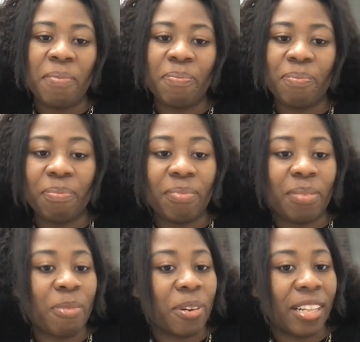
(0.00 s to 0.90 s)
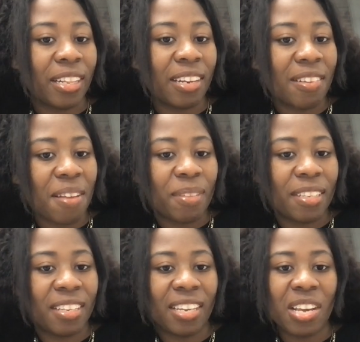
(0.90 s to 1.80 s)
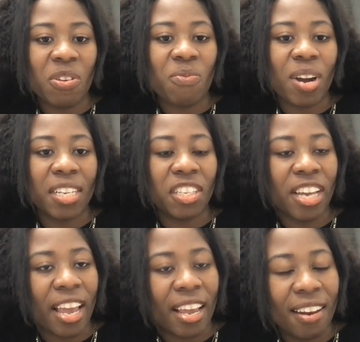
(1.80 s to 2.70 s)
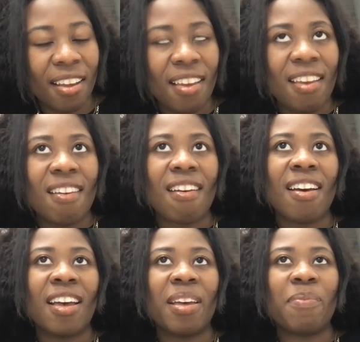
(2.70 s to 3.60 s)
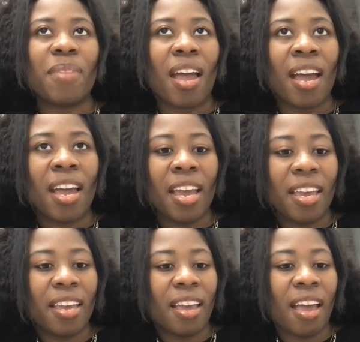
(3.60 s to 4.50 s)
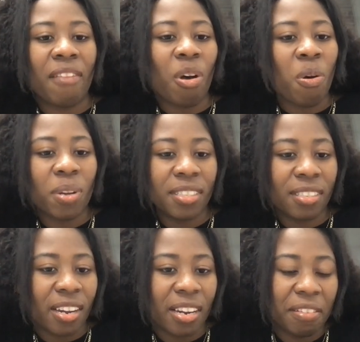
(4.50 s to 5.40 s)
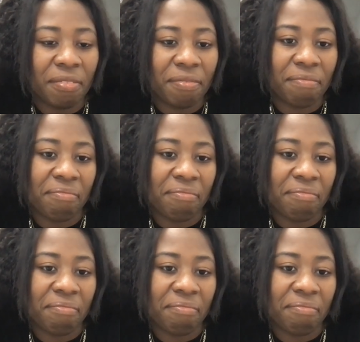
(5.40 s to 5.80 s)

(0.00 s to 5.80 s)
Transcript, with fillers: I'm Monique Little. I'm the CEO of YGN. Um, I have always kind of